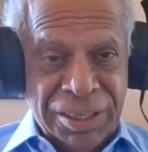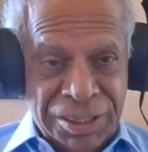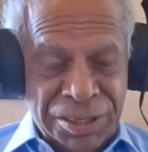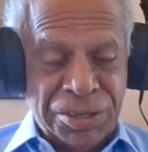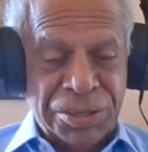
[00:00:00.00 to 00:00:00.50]

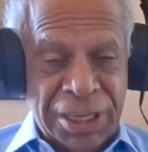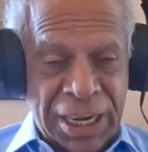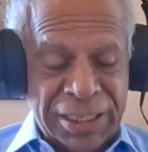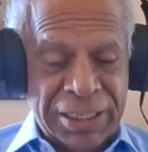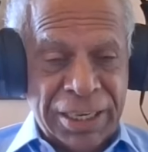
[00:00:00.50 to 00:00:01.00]
You know
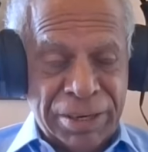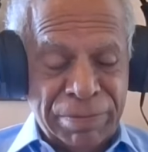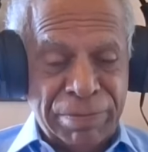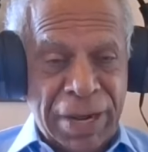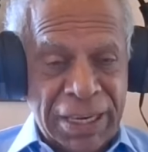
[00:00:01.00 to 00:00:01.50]
that
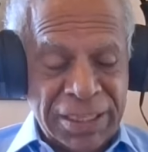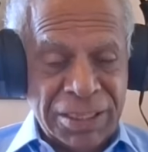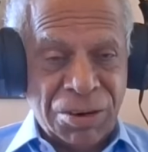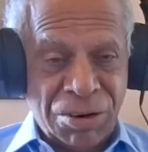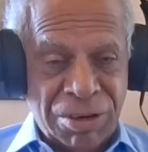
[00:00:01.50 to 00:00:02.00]

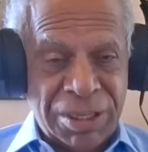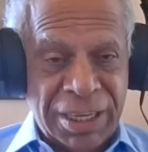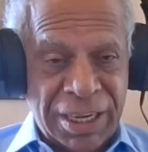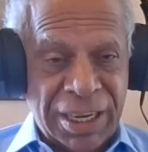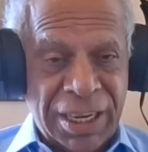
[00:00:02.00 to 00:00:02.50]
Biden
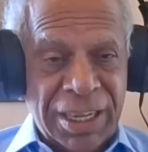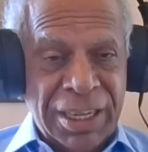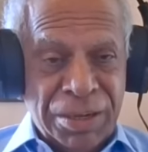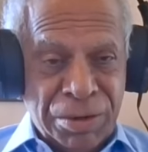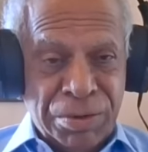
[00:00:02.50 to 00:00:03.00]
called
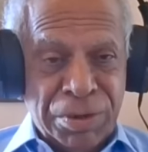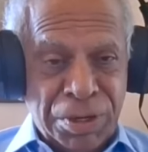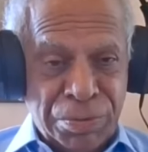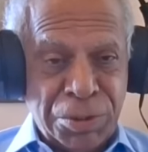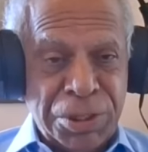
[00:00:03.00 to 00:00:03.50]

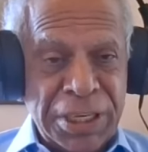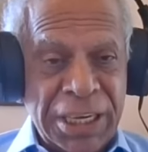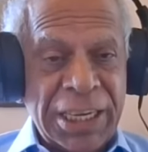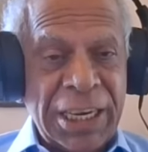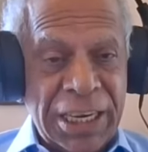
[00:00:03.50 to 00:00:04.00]
Putin
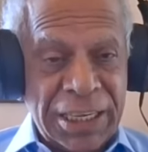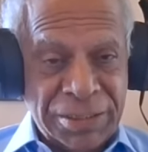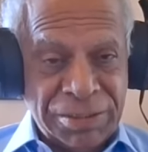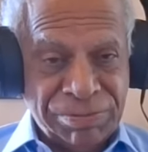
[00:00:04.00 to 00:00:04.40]
a killer.